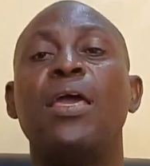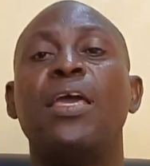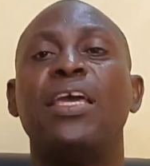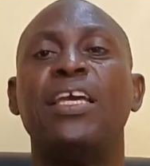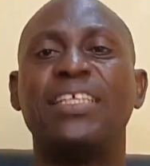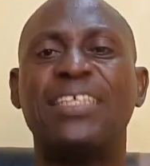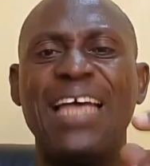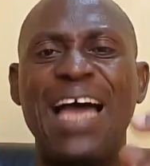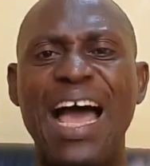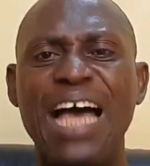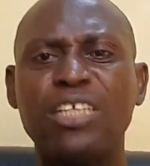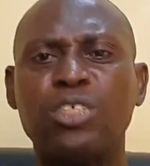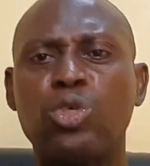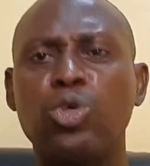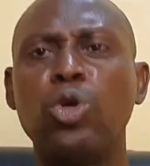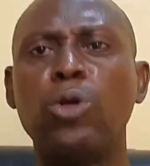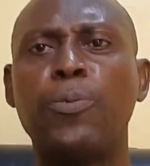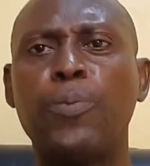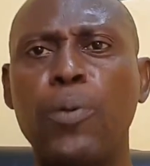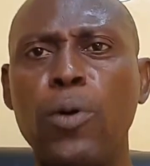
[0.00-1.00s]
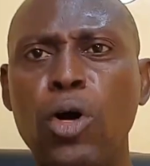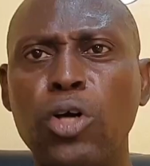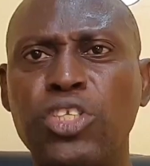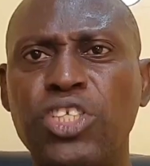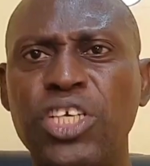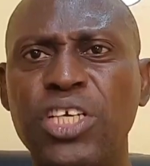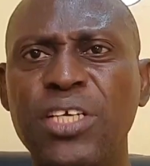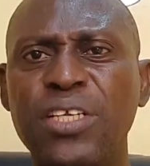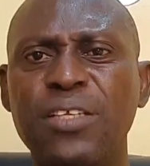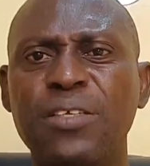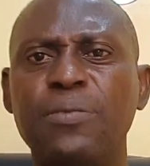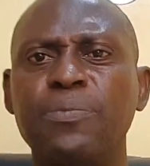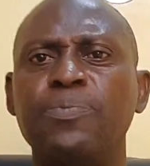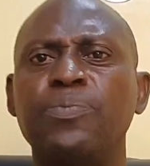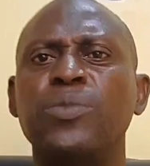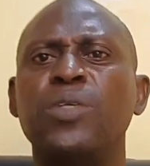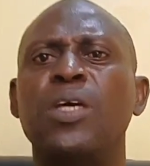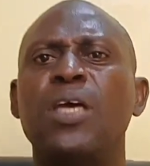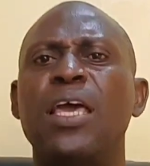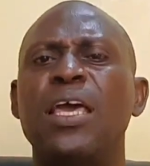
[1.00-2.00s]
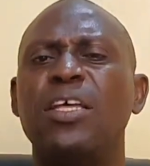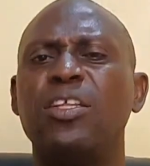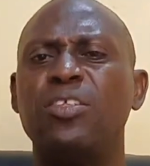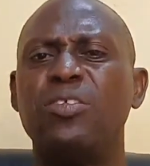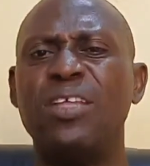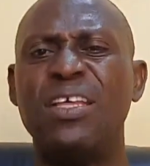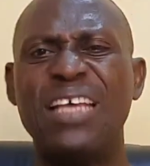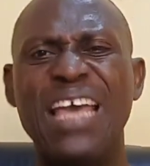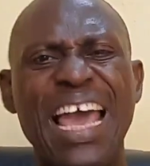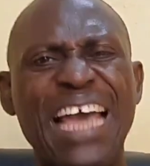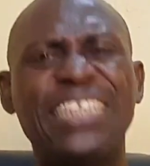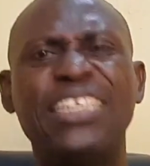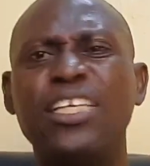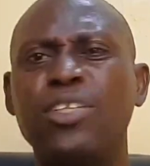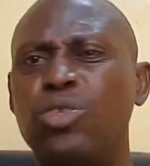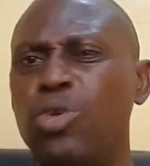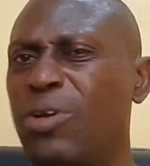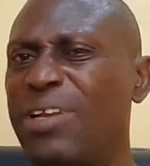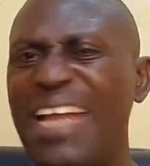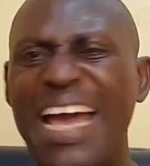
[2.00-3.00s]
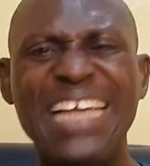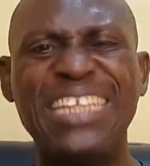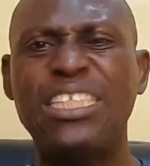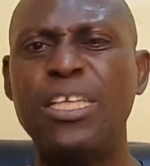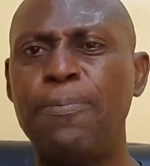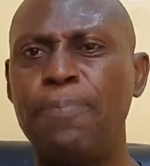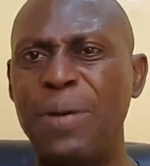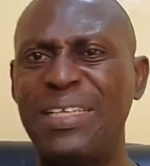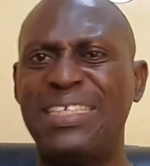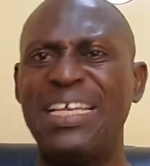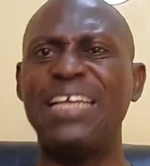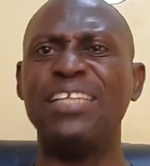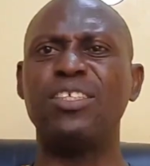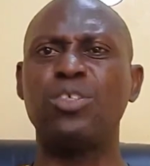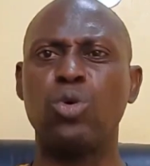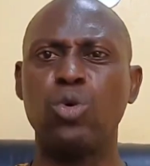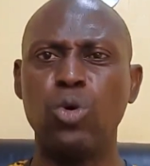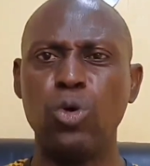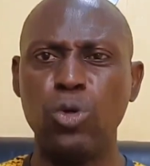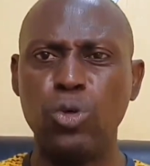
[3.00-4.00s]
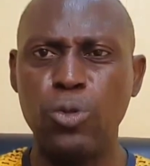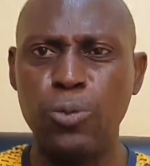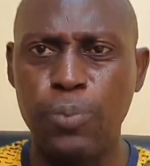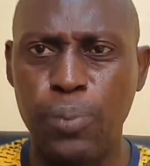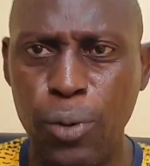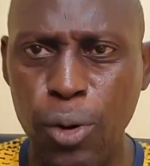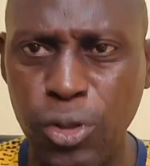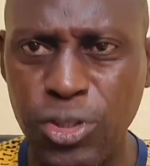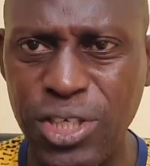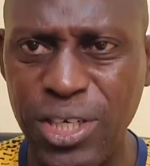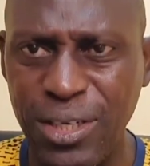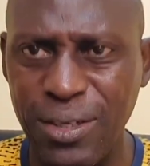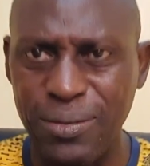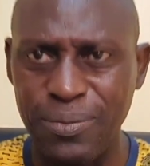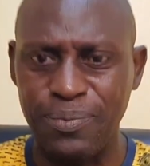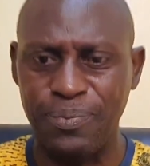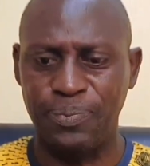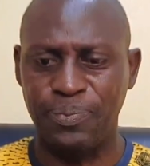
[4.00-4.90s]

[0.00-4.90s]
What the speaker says: It has crude protein, 80 to 90% crude protein.